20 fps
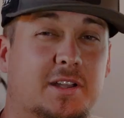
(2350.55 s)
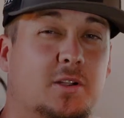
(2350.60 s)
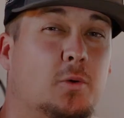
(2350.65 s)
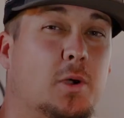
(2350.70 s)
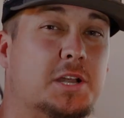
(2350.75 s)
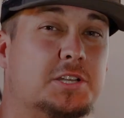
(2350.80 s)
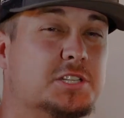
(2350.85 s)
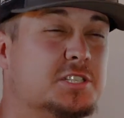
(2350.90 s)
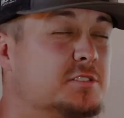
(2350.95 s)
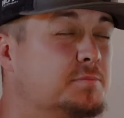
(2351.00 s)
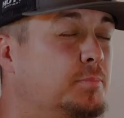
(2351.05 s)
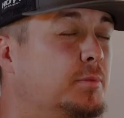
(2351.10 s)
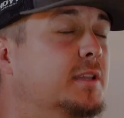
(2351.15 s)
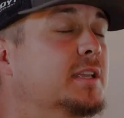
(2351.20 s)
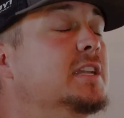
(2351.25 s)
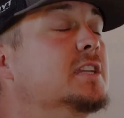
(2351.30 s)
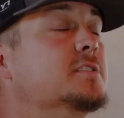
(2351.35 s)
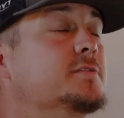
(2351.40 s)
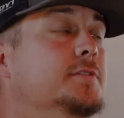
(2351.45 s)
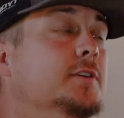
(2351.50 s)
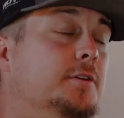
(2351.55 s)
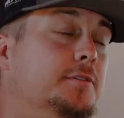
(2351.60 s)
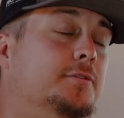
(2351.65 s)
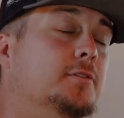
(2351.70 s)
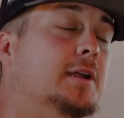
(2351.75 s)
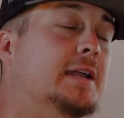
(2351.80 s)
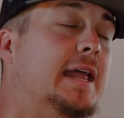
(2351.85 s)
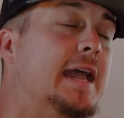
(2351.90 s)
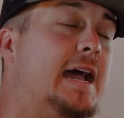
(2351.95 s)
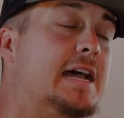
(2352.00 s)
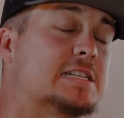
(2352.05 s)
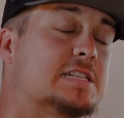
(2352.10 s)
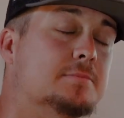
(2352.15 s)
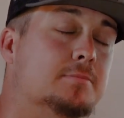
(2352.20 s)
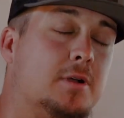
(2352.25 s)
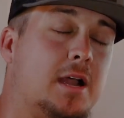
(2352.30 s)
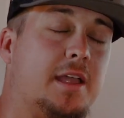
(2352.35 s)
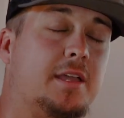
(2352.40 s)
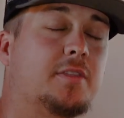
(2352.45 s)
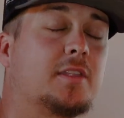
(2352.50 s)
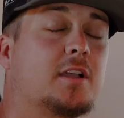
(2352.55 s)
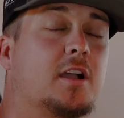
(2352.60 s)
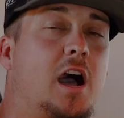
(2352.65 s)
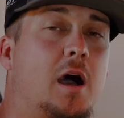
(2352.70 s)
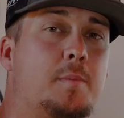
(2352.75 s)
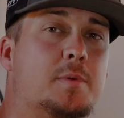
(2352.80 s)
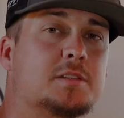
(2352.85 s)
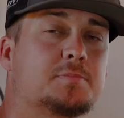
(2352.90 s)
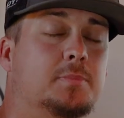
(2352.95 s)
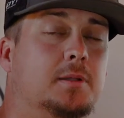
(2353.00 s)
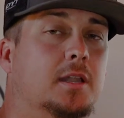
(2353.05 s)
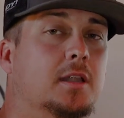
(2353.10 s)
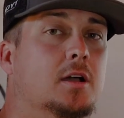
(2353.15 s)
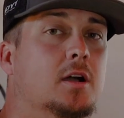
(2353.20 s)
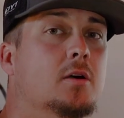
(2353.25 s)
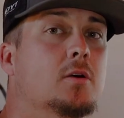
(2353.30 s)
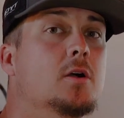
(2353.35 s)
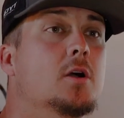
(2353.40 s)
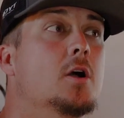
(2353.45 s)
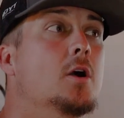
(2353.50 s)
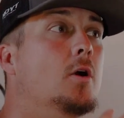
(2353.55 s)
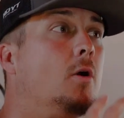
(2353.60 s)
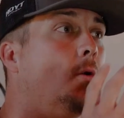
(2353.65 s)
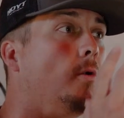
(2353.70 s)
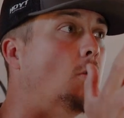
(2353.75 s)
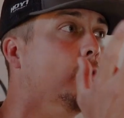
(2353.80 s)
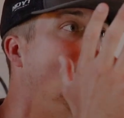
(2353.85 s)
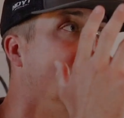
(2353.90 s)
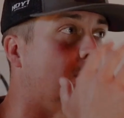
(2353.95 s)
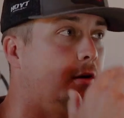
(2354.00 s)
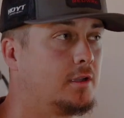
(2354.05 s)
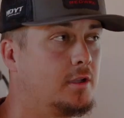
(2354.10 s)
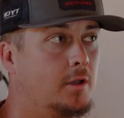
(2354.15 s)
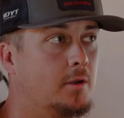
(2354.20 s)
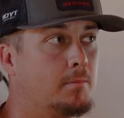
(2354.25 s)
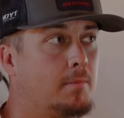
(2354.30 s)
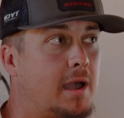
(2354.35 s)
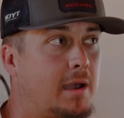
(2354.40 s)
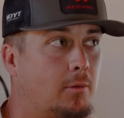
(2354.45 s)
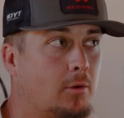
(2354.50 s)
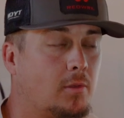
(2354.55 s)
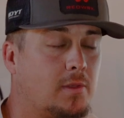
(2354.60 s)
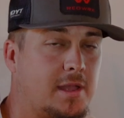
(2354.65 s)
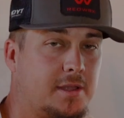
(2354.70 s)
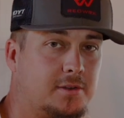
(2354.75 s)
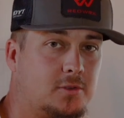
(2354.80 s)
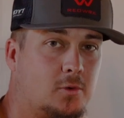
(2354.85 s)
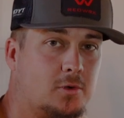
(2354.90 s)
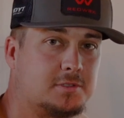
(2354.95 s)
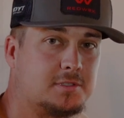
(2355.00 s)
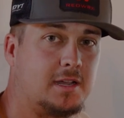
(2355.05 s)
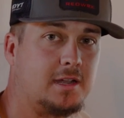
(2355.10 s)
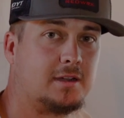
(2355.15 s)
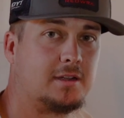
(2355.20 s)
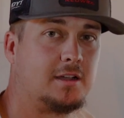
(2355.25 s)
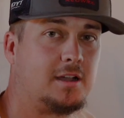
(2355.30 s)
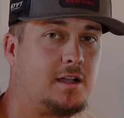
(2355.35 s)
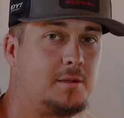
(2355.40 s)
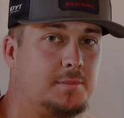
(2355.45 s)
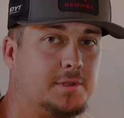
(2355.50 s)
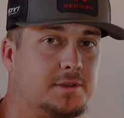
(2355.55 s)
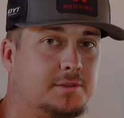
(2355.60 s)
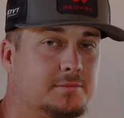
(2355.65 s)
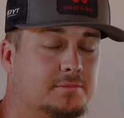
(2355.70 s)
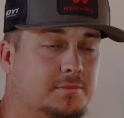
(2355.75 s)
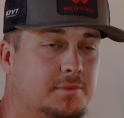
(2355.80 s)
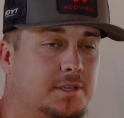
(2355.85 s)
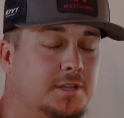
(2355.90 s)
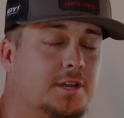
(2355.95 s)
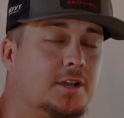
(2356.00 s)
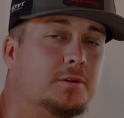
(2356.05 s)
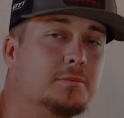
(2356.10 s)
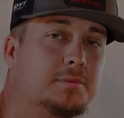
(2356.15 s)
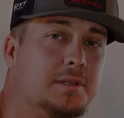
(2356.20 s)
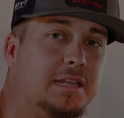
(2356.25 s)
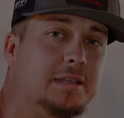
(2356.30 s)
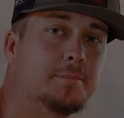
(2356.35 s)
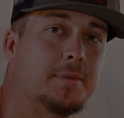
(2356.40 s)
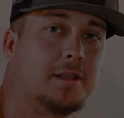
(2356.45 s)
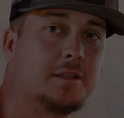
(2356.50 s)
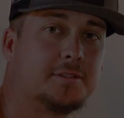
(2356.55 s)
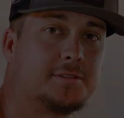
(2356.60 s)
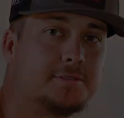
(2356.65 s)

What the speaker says: any questions, please feel free to ask them right in the comments below, or go to myworldoutdoors.com and, you know, email